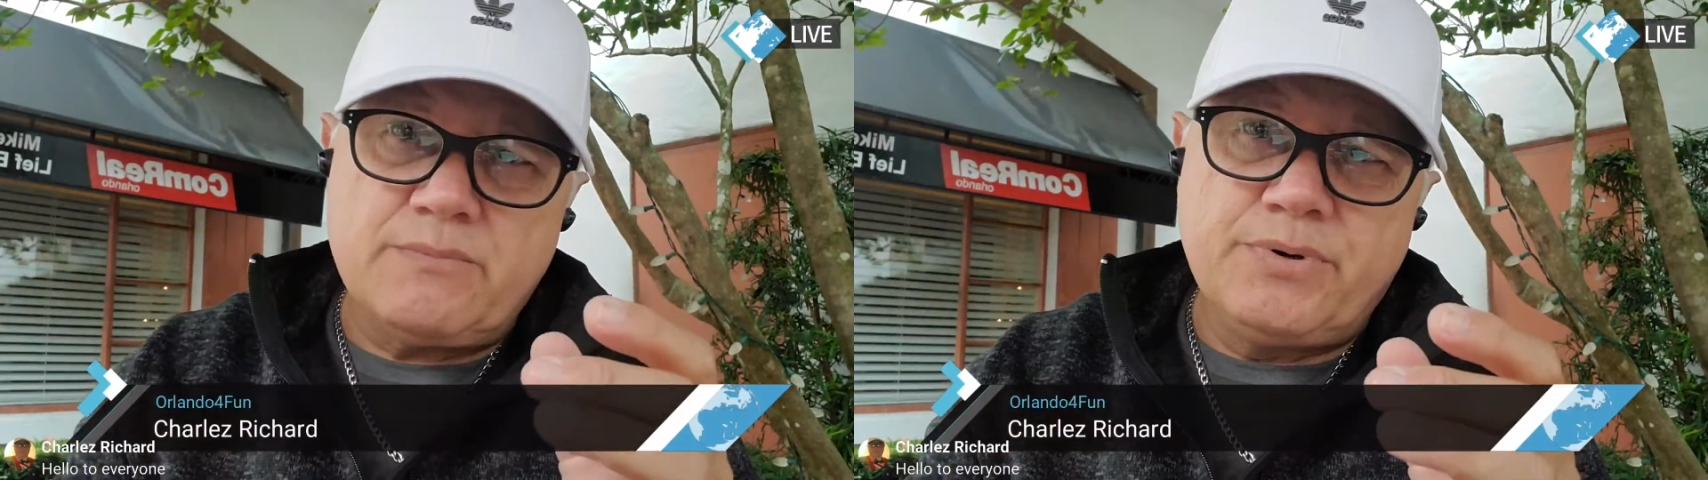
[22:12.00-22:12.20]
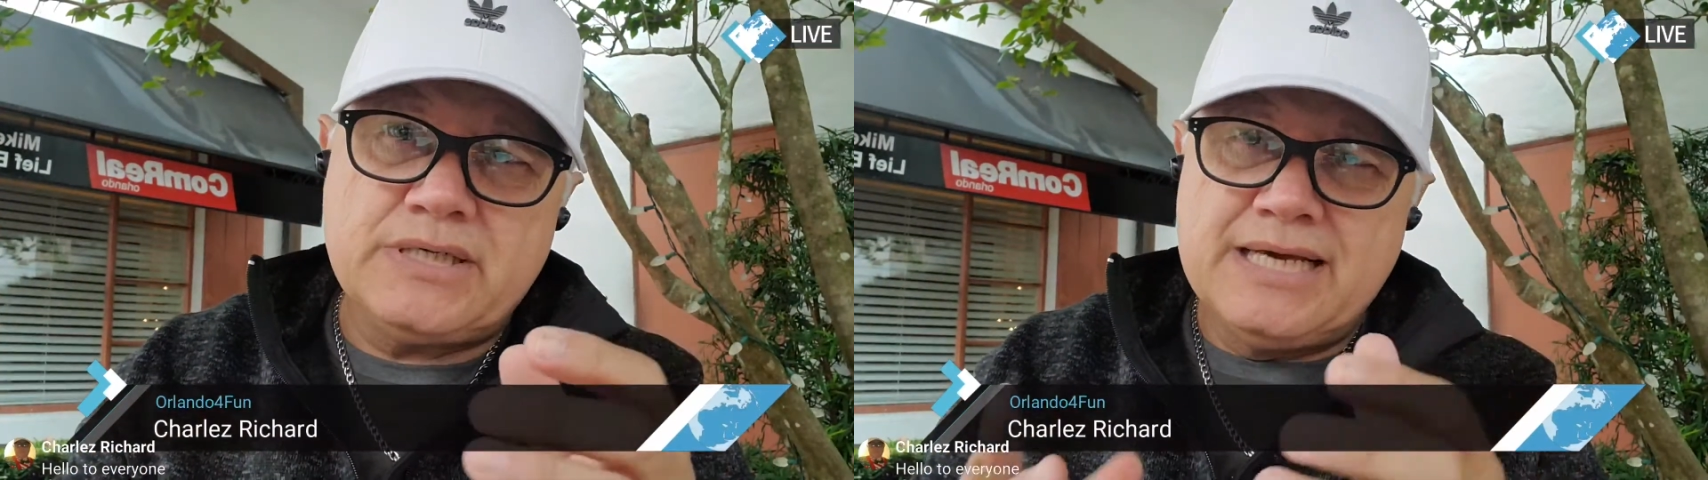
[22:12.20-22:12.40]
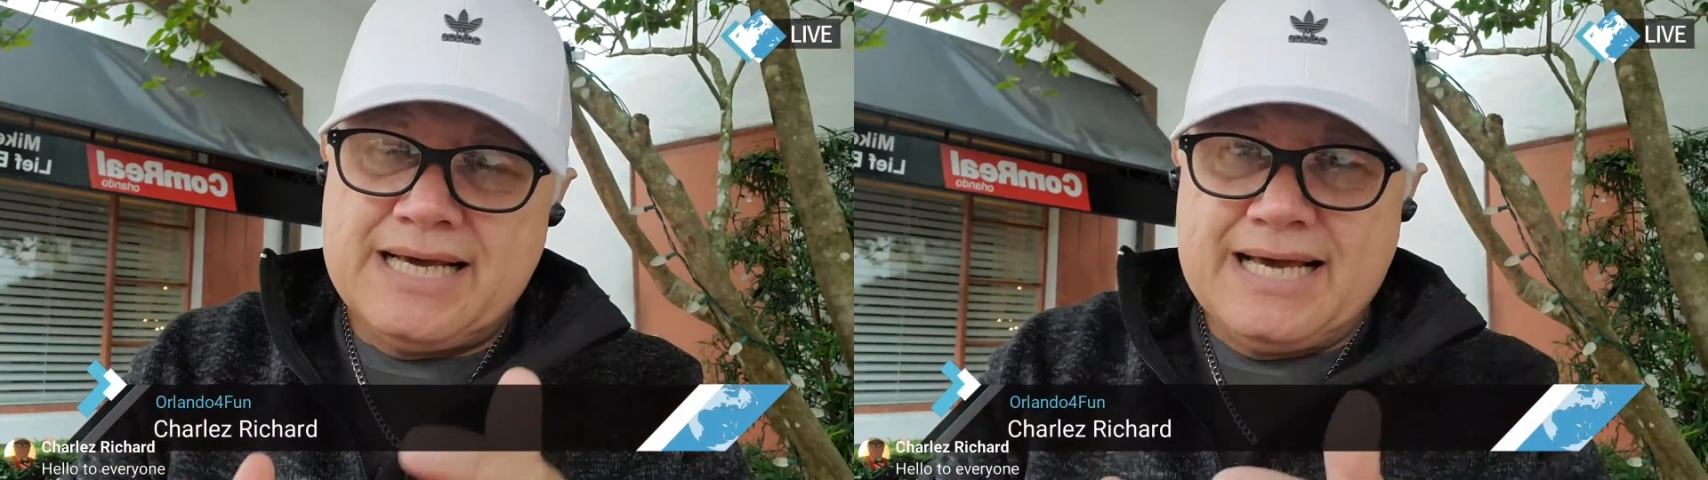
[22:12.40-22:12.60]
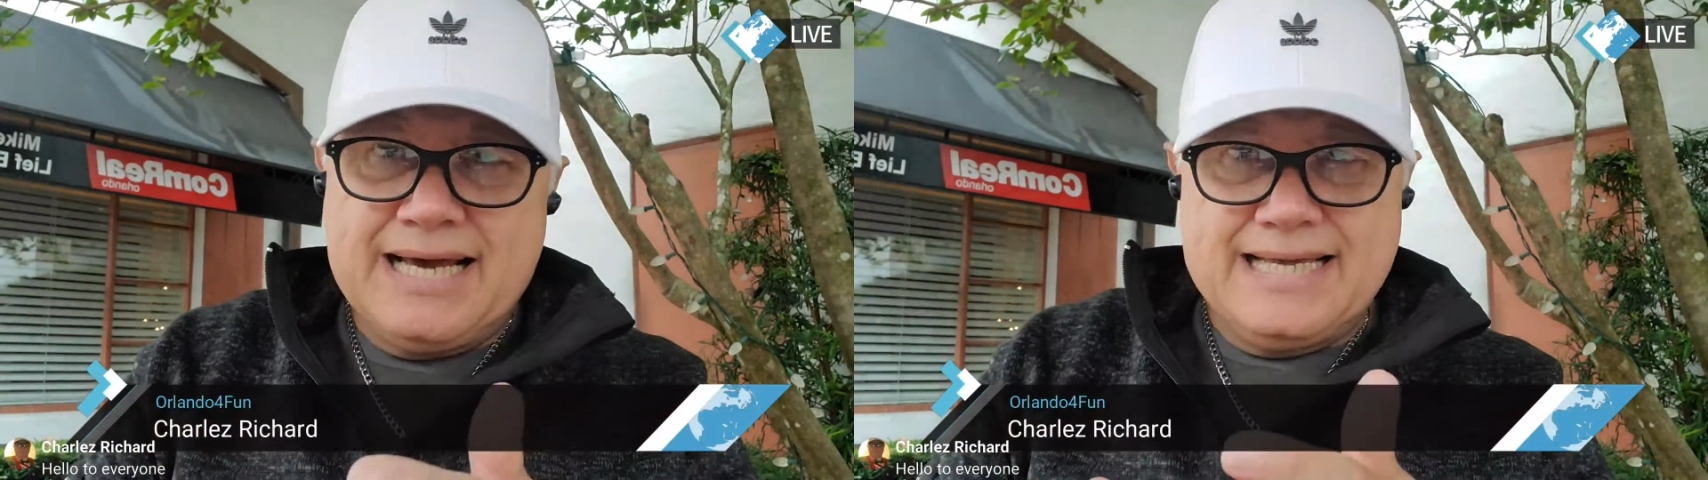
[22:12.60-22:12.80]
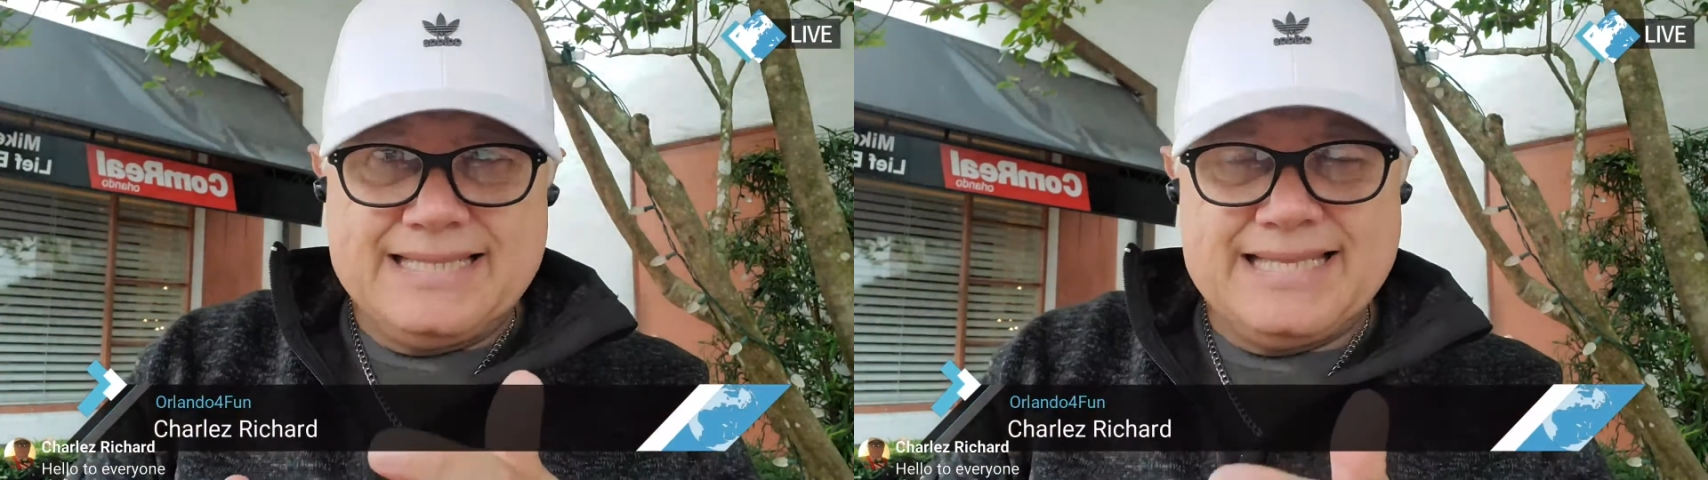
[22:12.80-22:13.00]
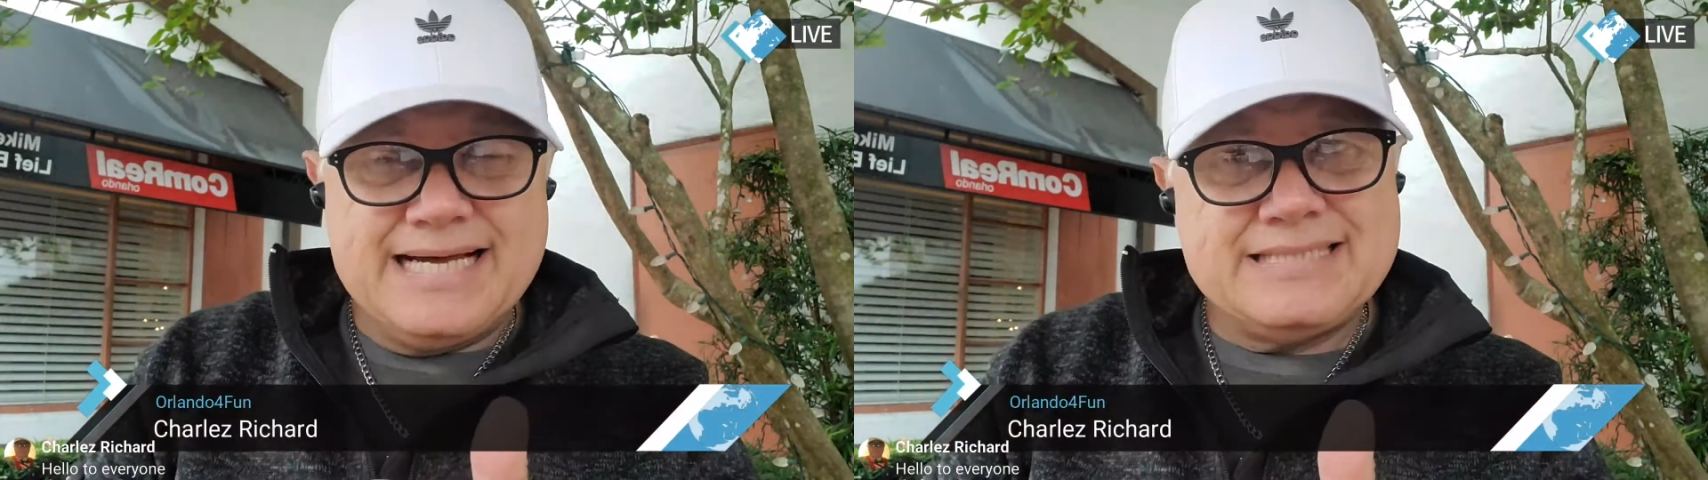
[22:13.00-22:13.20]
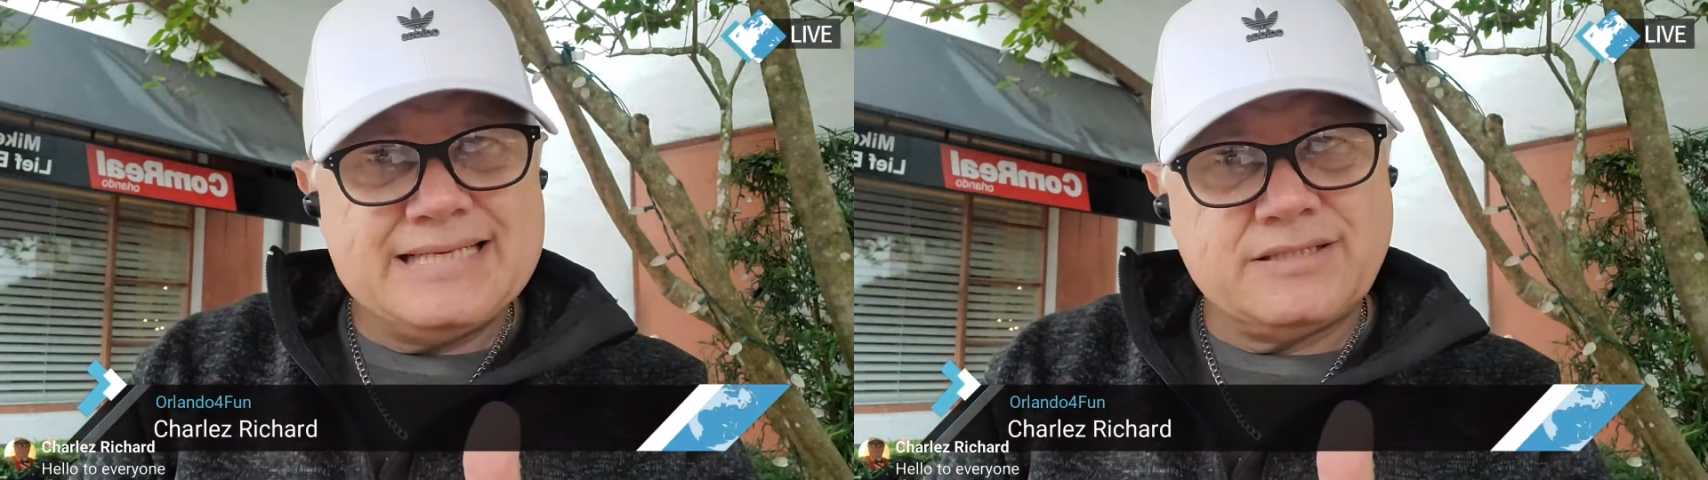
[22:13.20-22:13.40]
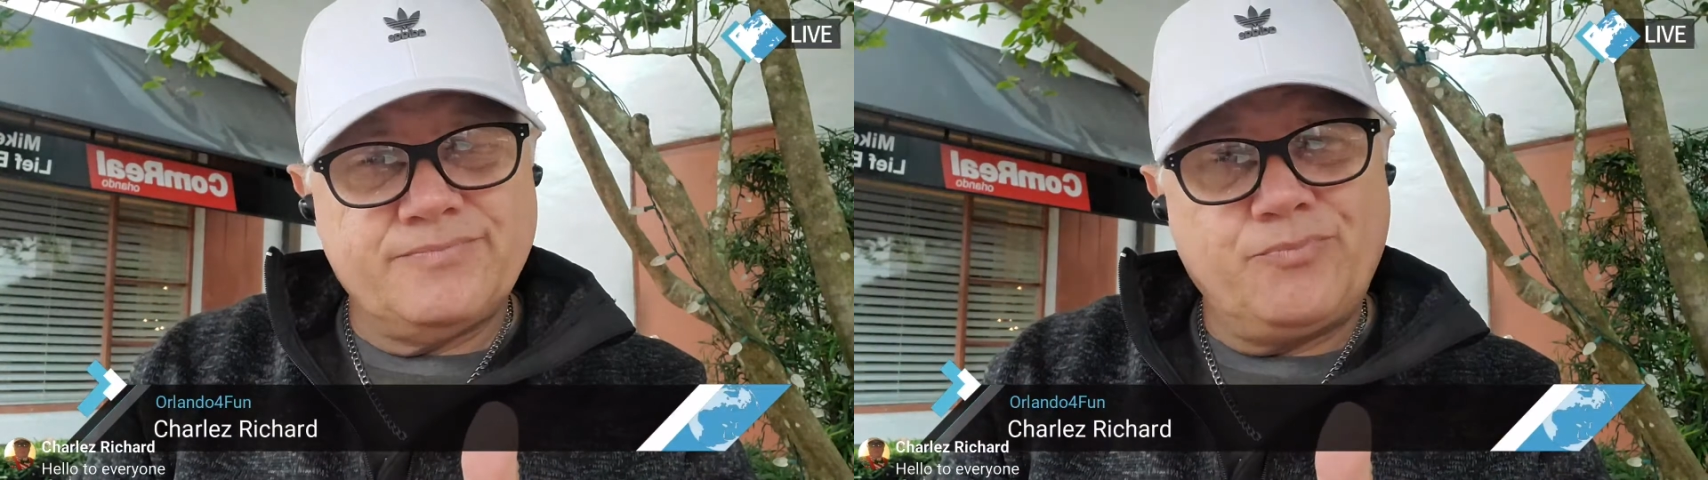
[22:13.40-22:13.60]
but that's
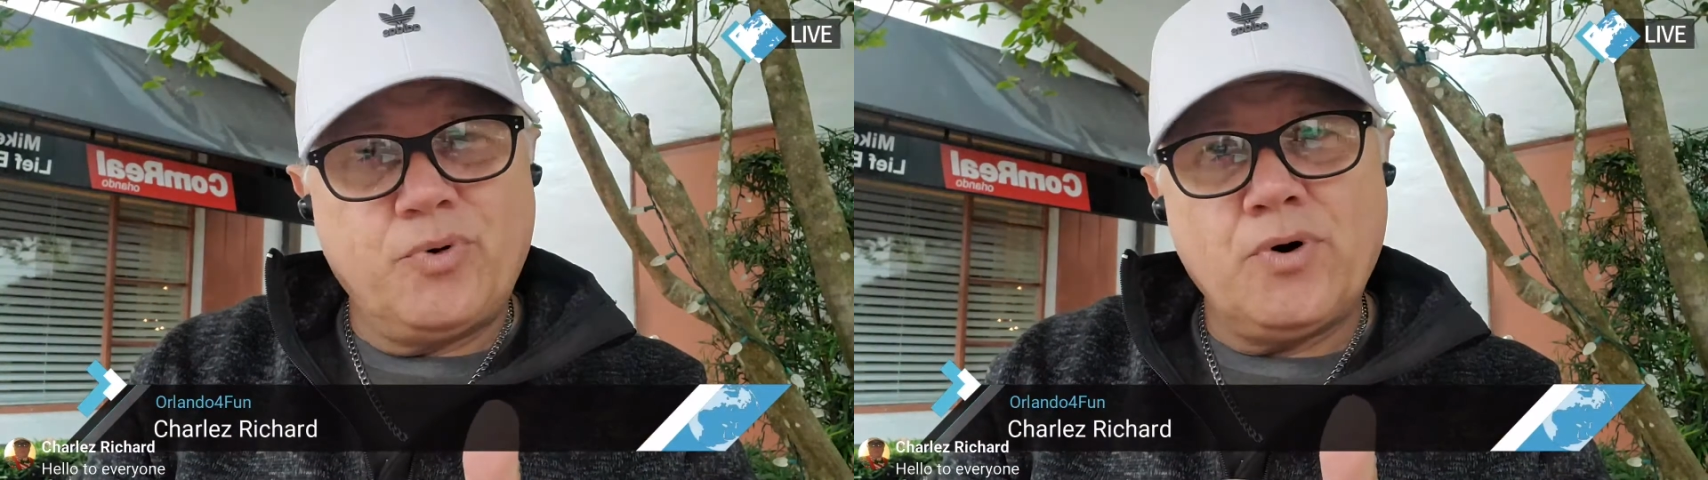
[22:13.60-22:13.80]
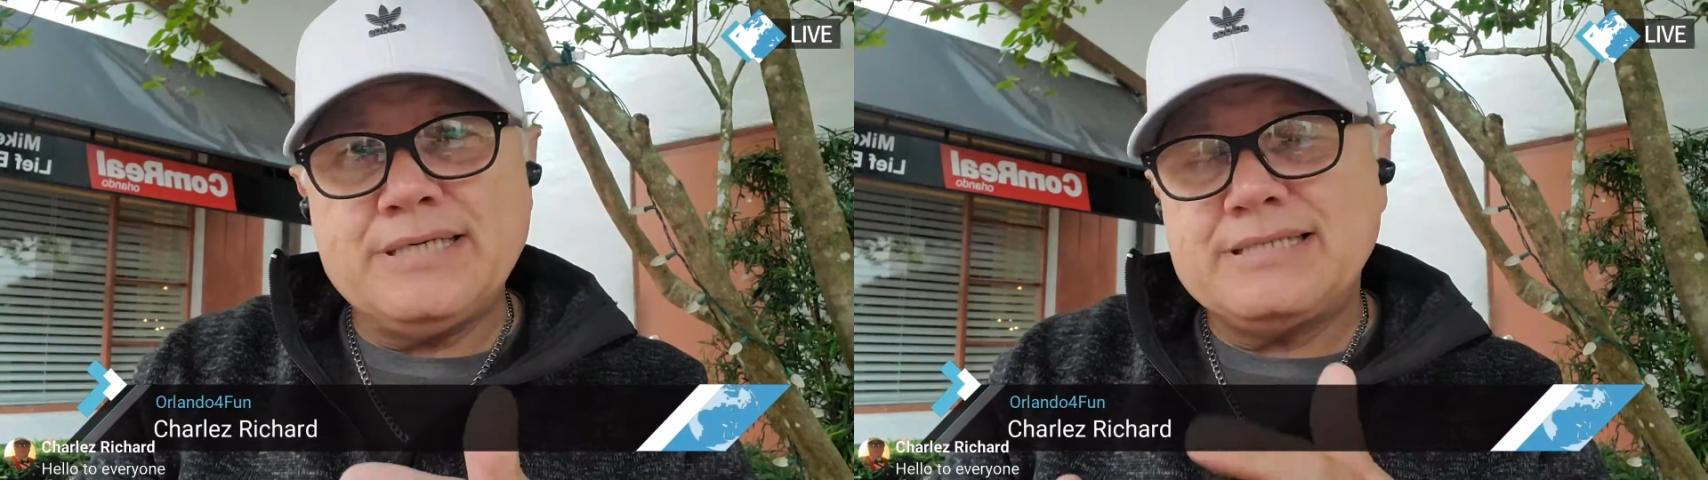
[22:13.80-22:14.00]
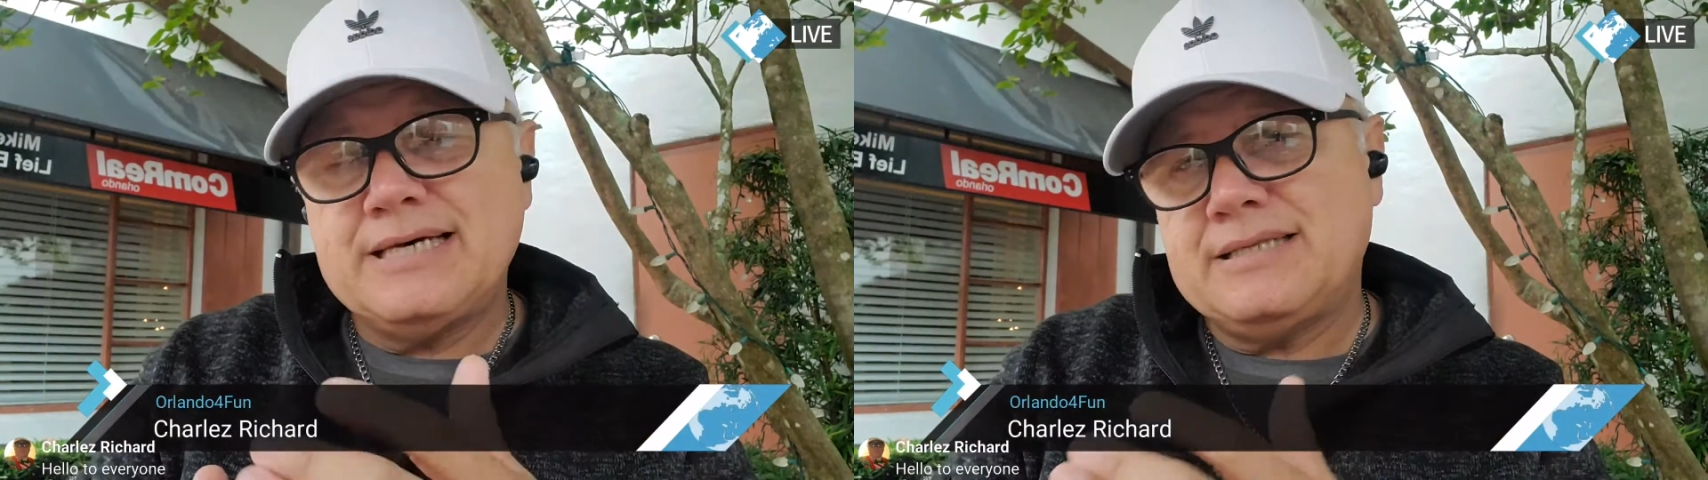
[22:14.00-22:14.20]
not the point.